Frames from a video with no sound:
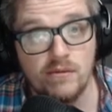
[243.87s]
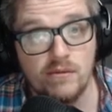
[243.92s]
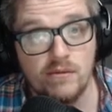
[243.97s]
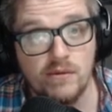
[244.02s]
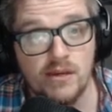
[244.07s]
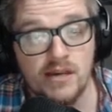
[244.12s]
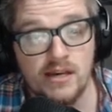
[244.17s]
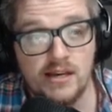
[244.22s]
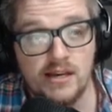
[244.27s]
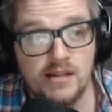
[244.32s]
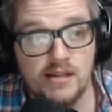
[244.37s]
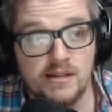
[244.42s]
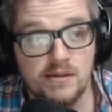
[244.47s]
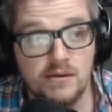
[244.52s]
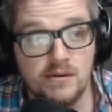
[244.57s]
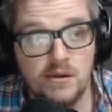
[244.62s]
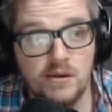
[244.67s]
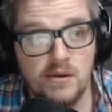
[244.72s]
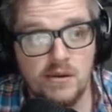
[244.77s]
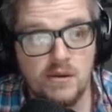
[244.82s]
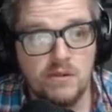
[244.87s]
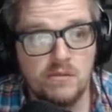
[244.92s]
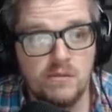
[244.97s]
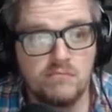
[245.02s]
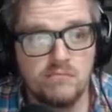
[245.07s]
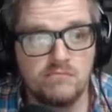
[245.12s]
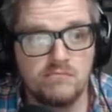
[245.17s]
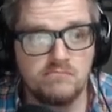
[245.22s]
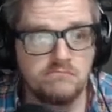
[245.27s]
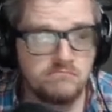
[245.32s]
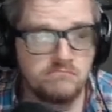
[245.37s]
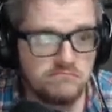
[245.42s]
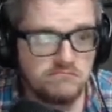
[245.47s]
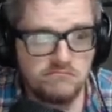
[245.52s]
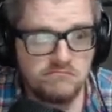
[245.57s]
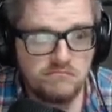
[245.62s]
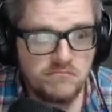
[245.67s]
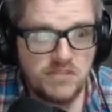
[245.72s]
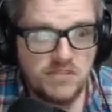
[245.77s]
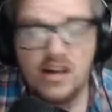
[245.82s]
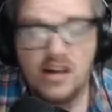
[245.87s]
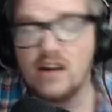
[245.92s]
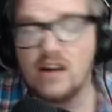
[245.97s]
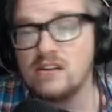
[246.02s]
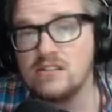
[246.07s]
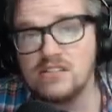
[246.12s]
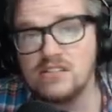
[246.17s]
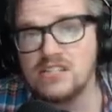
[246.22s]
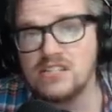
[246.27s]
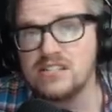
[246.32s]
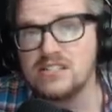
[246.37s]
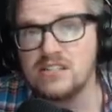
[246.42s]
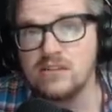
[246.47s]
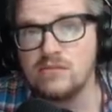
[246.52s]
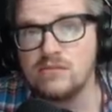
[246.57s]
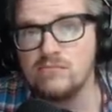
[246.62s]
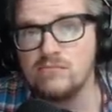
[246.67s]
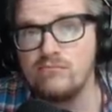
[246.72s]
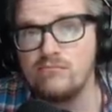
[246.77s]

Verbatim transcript: and yeah it's just a